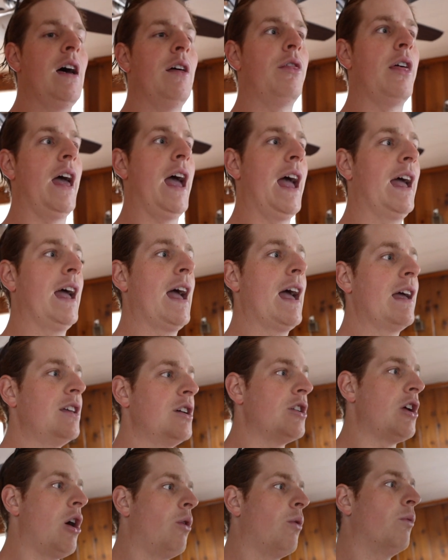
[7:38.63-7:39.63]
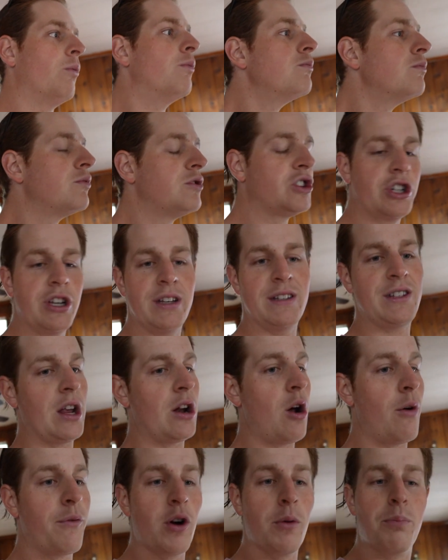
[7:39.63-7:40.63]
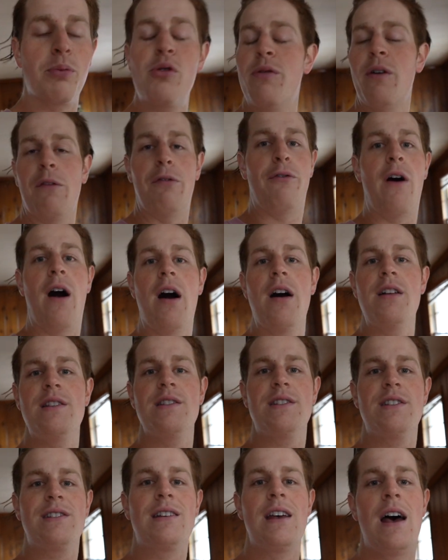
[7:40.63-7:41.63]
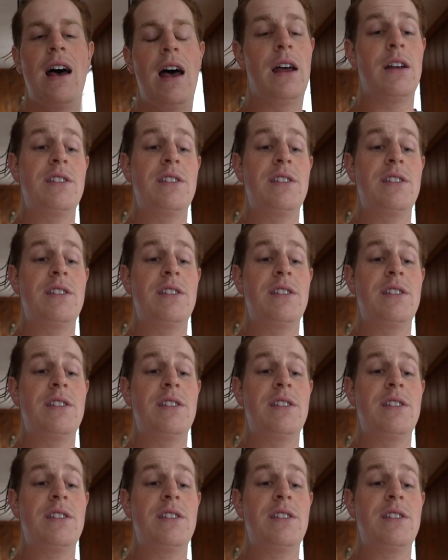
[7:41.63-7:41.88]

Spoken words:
They, you know, sent over a proof of funds,